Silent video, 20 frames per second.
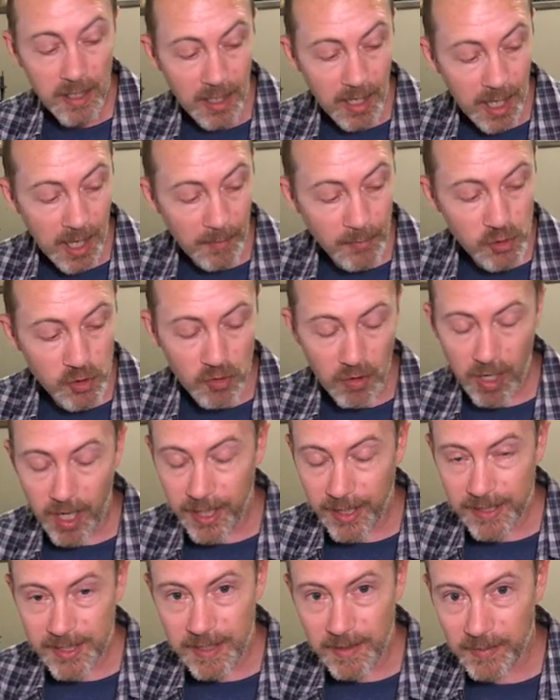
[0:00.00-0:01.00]
I'm trying
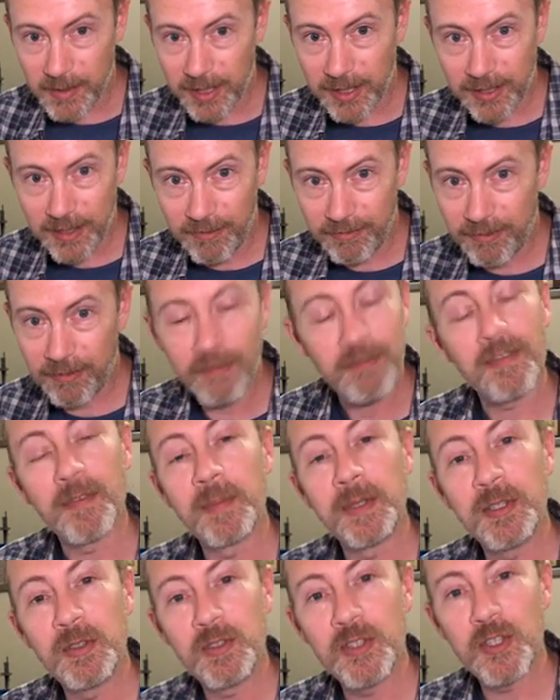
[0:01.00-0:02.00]
something different from
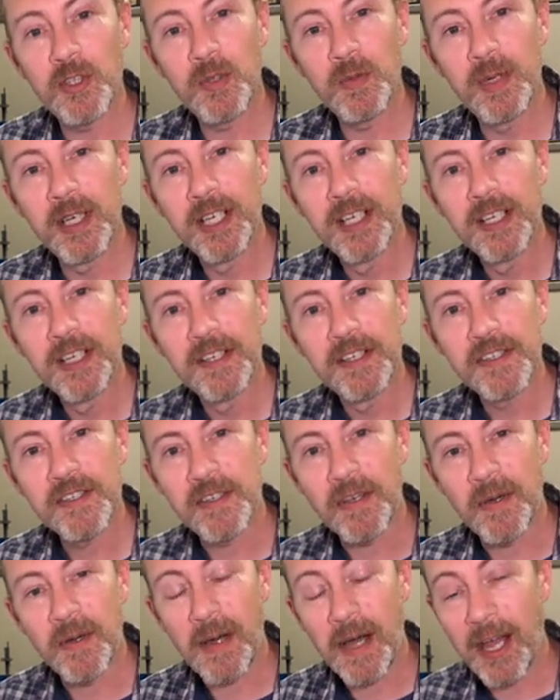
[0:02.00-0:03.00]
YouTube,
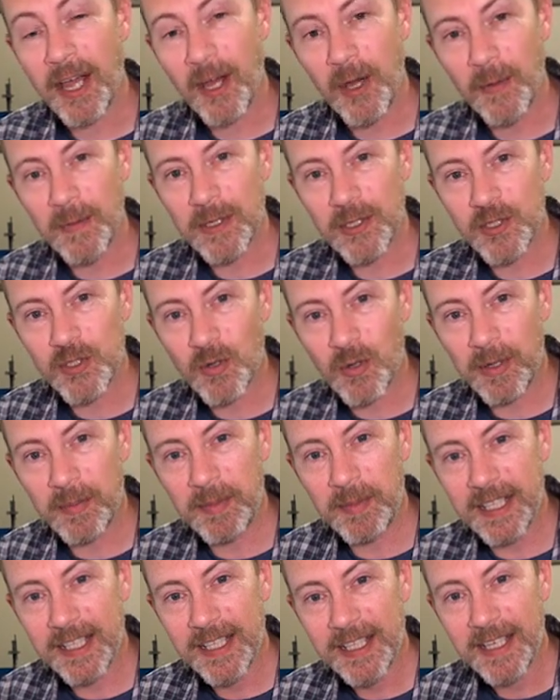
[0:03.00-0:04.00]
so I hope you join
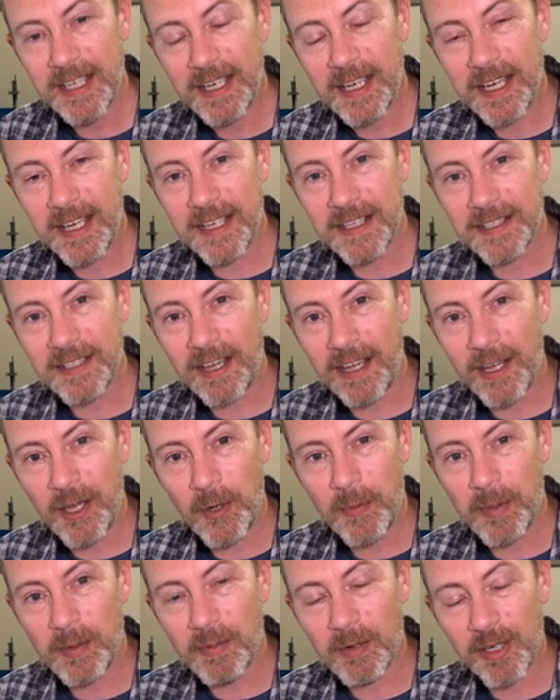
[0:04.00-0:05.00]
me, and I hope
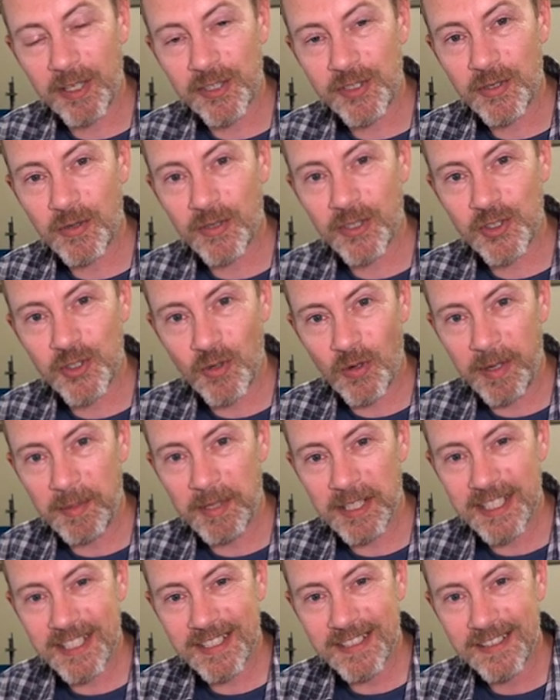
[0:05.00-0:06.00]
it brings you
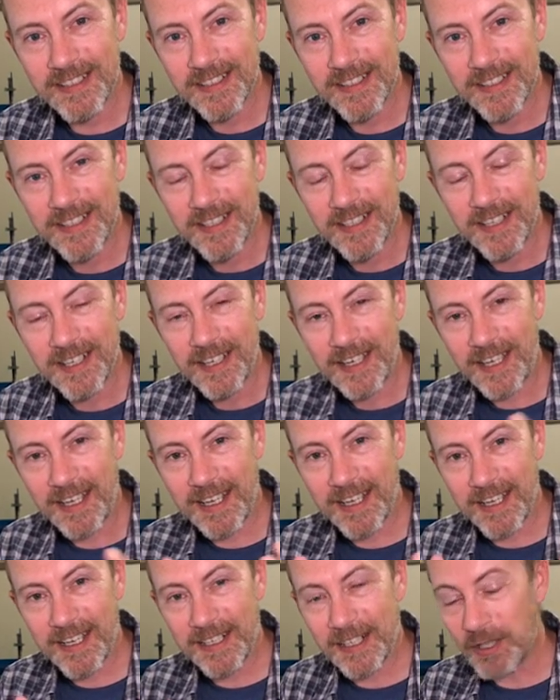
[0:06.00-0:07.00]
enjoyment.
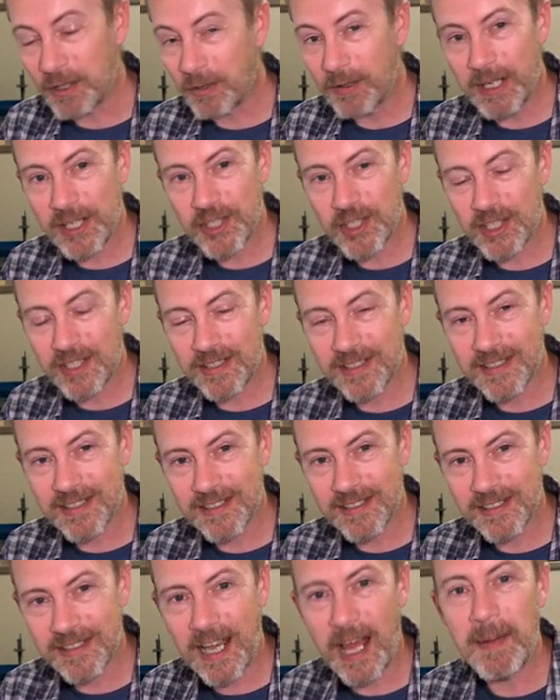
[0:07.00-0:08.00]
Any questions,
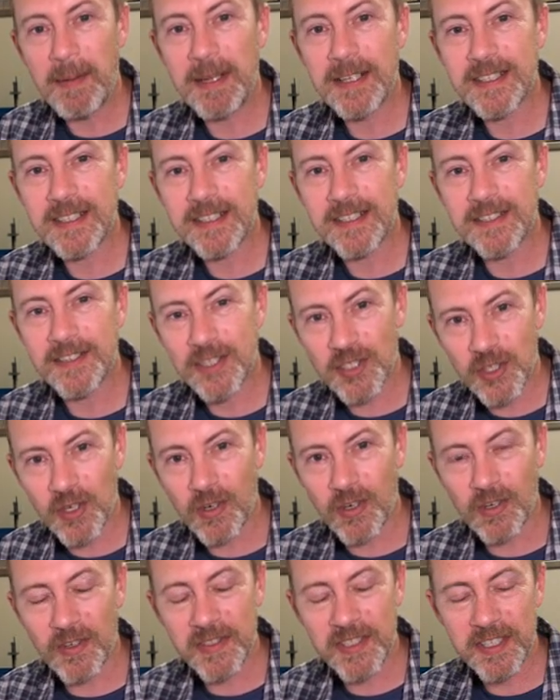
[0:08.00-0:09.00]
comments,
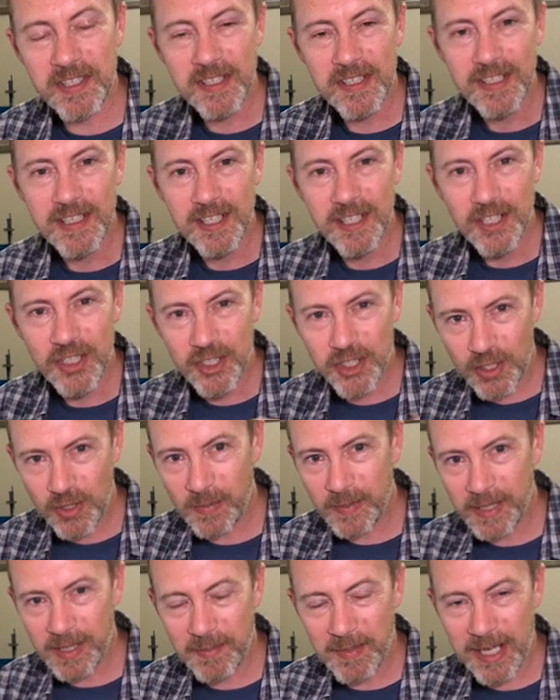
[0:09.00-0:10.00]
concerns, shoot
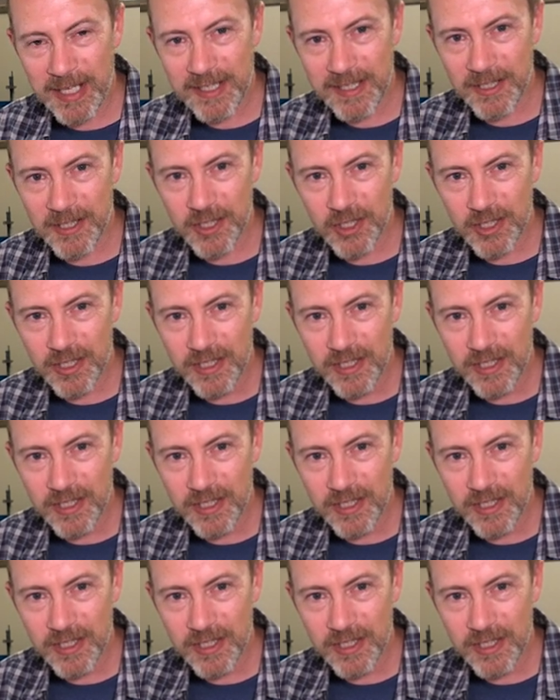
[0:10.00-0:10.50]
me a message.